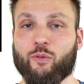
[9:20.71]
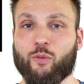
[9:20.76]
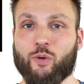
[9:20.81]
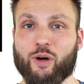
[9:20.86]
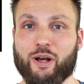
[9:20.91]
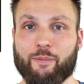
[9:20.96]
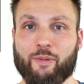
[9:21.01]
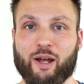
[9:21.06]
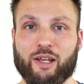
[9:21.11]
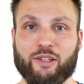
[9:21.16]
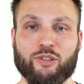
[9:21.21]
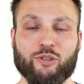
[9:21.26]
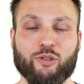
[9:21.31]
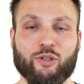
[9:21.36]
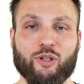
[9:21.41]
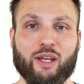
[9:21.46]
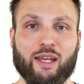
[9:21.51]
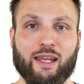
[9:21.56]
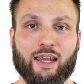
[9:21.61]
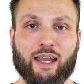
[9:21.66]
what am I
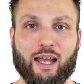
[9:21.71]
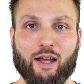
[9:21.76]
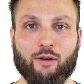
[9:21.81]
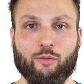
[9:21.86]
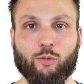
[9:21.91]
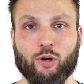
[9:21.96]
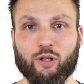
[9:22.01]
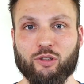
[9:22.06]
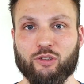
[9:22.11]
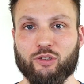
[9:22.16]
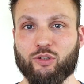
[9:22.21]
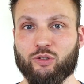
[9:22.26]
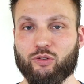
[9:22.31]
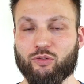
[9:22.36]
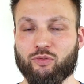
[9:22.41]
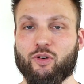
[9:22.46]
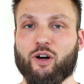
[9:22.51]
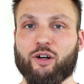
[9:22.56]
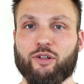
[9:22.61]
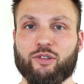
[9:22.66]
doing, and what to
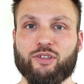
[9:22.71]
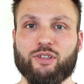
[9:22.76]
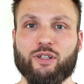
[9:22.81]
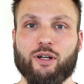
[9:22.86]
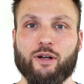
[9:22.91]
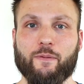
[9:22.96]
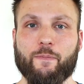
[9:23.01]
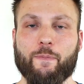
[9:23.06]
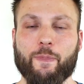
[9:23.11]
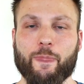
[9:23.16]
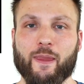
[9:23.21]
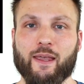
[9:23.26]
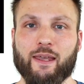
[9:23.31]
focus on.